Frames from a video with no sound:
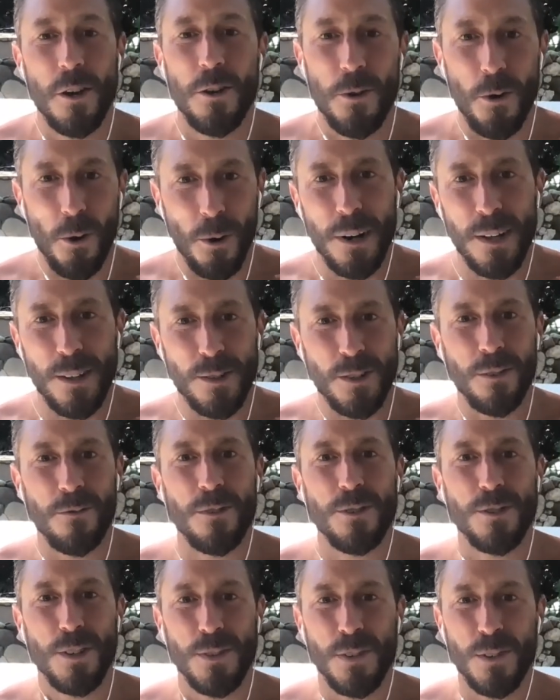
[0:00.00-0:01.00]
your insulin
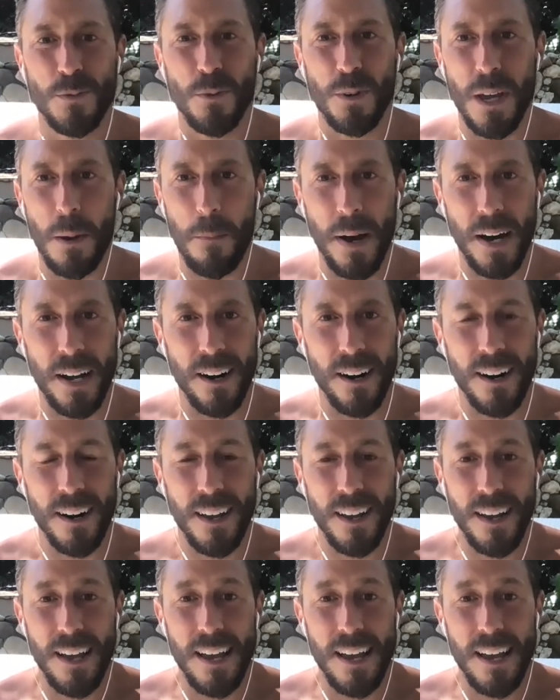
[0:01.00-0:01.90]
resistance will get better.